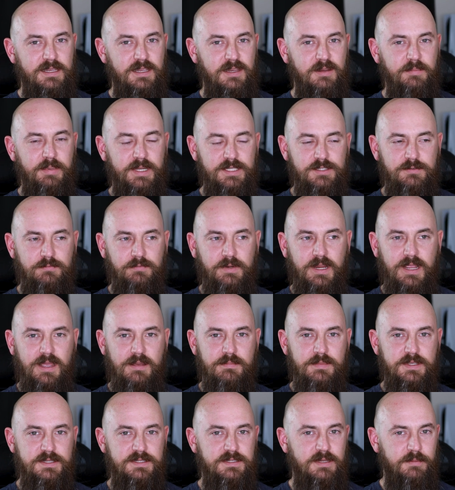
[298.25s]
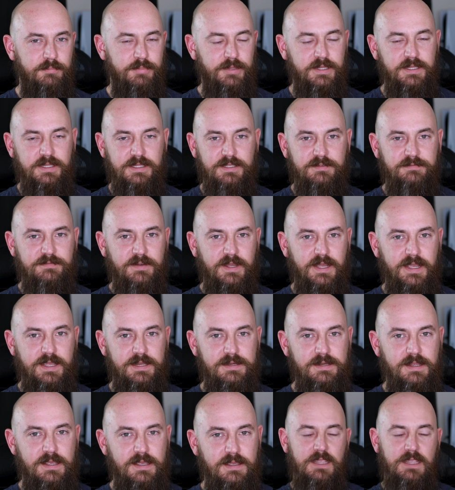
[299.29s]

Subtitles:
gigabytes of RAM is completely fine.